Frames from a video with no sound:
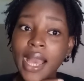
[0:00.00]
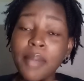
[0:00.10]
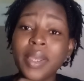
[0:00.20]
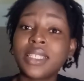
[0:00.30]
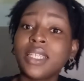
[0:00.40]
I
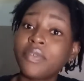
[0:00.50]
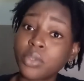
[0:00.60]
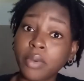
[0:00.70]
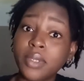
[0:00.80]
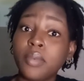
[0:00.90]
might leave
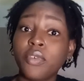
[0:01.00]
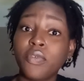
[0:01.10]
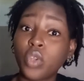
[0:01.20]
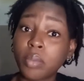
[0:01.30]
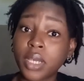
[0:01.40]
some of them for
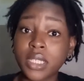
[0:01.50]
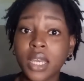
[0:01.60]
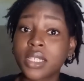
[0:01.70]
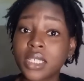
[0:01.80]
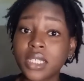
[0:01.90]
vlogmas.
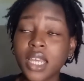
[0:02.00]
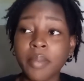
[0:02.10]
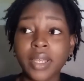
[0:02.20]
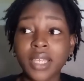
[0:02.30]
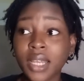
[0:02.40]
Actually, I
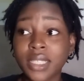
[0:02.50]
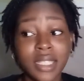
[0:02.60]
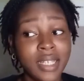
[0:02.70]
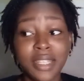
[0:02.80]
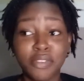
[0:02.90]
might
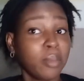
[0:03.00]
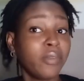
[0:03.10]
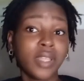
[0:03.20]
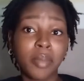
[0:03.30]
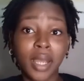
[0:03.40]
actually leave some
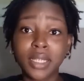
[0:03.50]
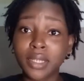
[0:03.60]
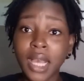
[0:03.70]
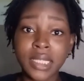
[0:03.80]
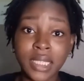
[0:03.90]
of them
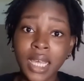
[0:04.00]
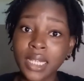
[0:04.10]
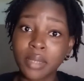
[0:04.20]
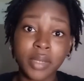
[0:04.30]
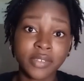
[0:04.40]
and as they
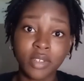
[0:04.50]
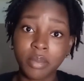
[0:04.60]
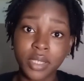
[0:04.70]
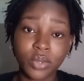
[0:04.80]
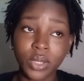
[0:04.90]
add them as
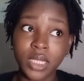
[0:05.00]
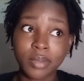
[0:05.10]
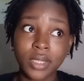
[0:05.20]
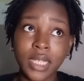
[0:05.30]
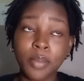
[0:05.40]
vlogmas
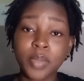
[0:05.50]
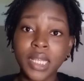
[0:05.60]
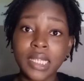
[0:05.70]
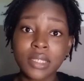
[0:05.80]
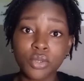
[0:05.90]
content, because I'm
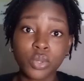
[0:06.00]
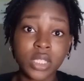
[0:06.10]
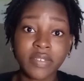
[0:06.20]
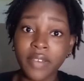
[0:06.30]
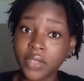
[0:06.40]
planning to do
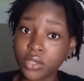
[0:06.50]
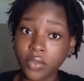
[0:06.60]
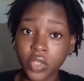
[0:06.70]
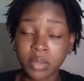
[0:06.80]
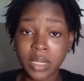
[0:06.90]
25 days
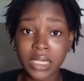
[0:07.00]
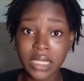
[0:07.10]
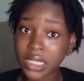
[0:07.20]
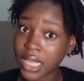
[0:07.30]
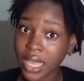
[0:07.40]
of Christmas
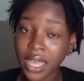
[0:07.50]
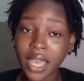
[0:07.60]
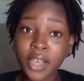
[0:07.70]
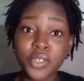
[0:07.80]
this year.